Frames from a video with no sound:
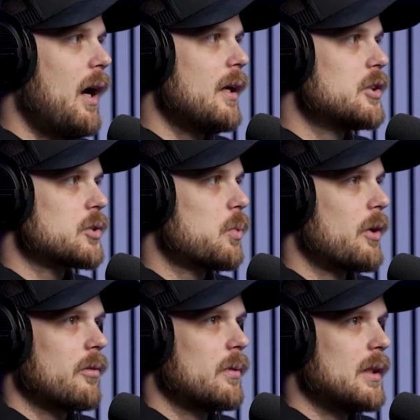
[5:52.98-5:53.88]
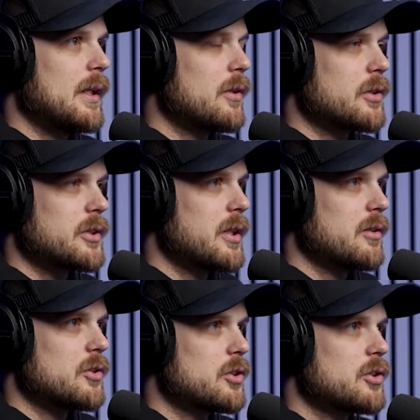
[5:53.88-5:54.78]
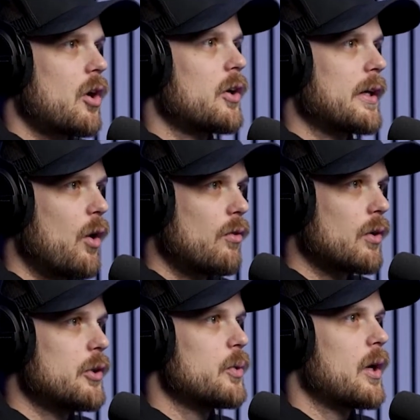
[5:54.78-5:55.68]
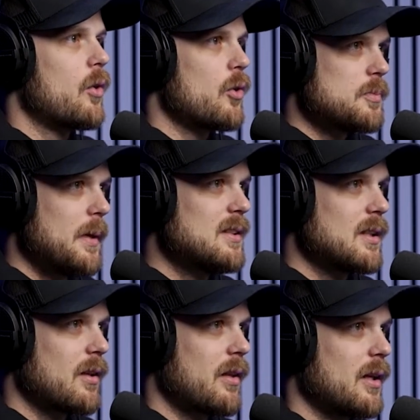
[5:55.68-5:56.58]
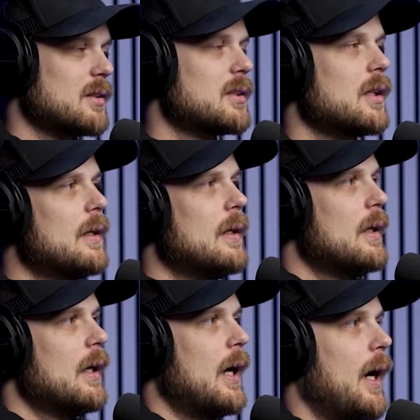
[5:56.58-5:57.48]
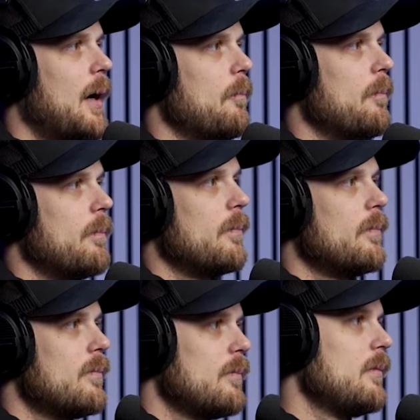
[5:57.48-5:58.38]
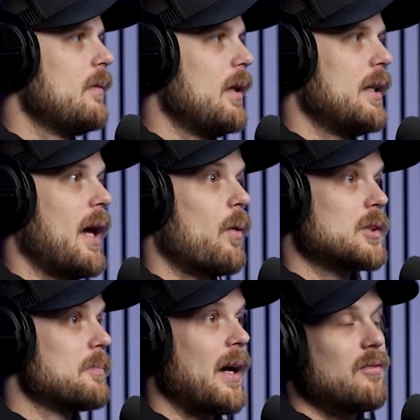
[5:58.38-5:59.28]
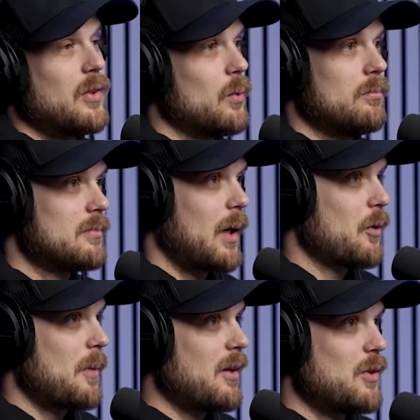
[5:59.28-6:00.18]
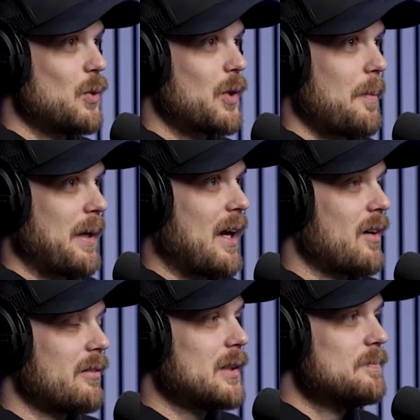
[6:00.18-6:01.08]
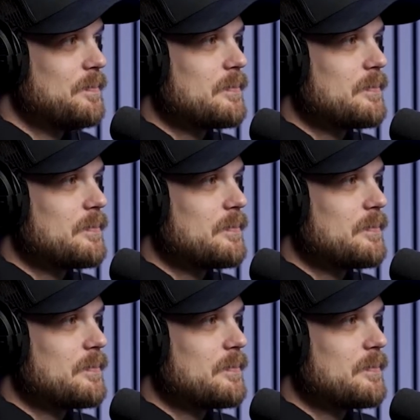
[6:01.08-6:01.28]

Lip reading: I just wasn't really interested in starting over and doing all those basic things. And that was my view. That was my view coming out of it.